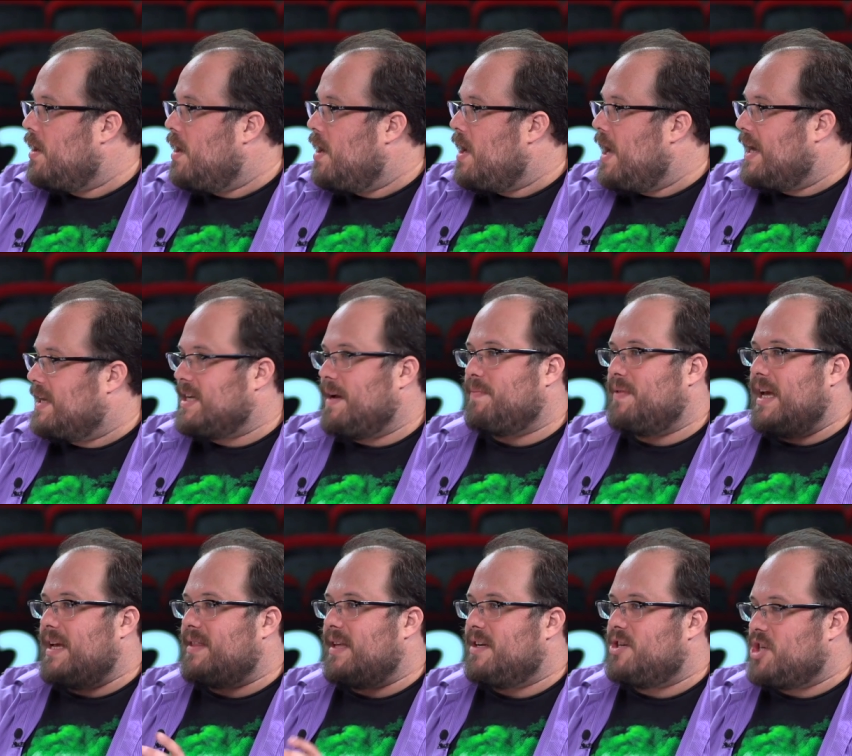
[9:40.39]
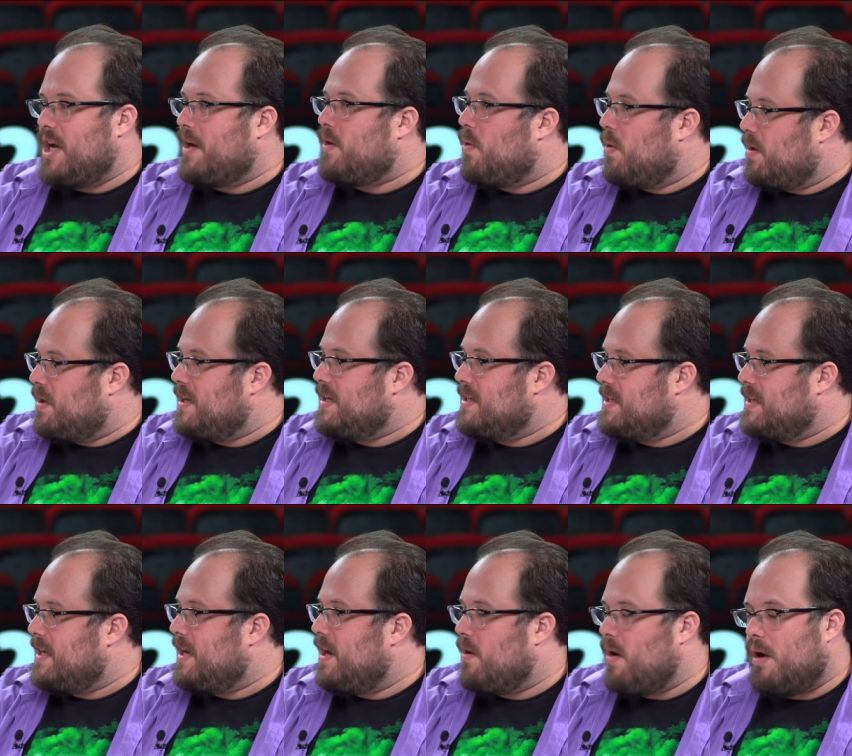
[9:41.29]
Right. Except they think Jai Courtney
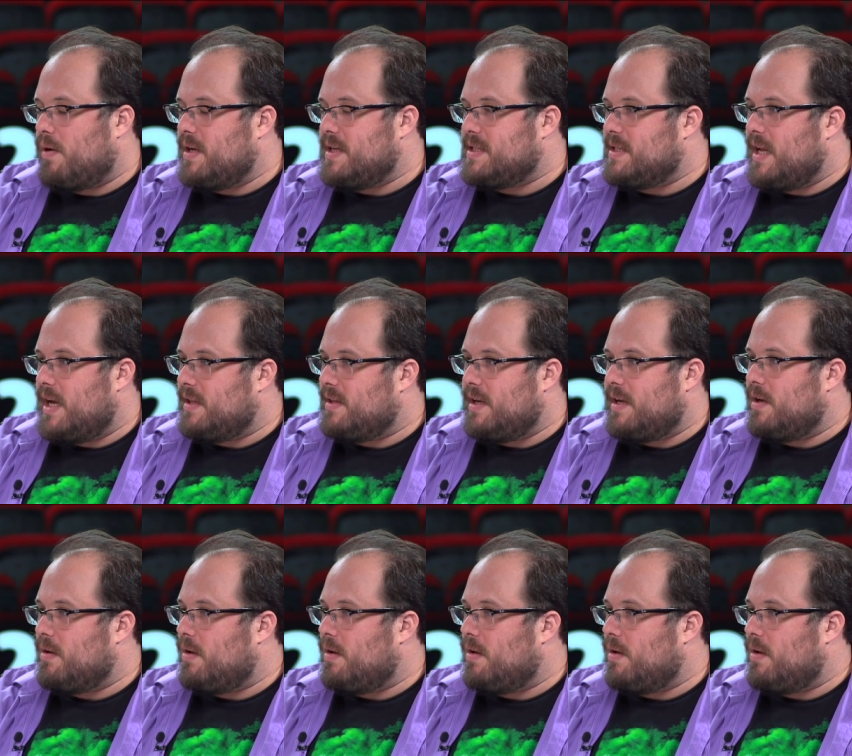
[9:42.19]
is the hero. He's not the